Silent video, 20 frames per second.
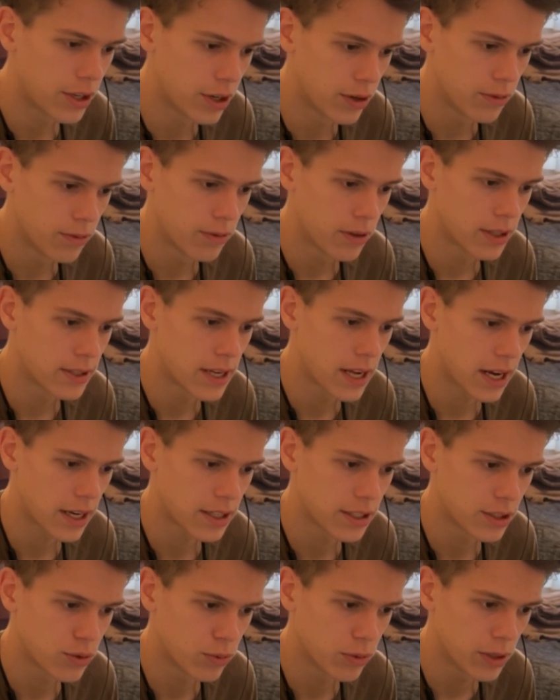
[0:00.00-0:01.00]
attack
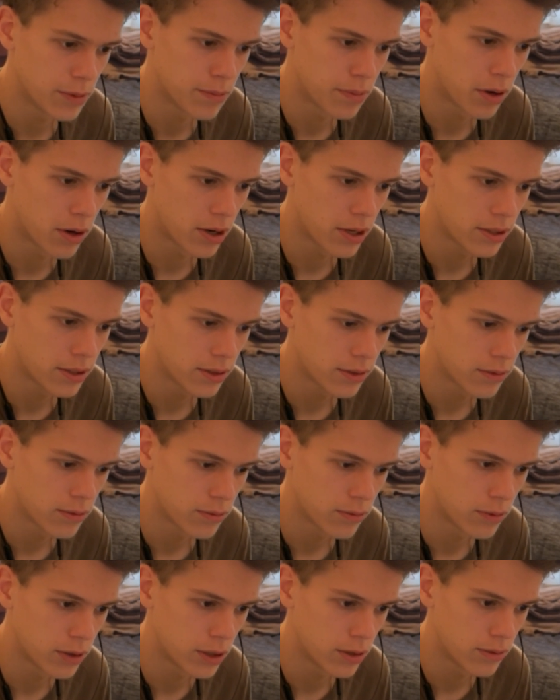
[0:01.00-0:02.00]
this weak pawn?
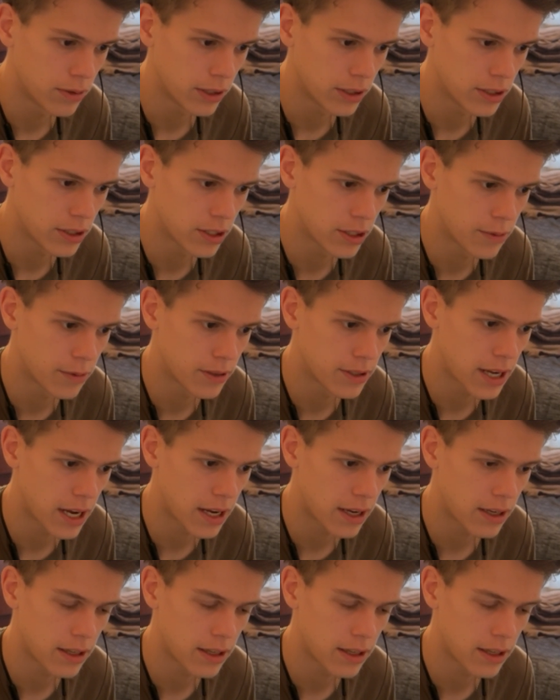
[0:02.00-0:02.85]
Well, he's gonna attack.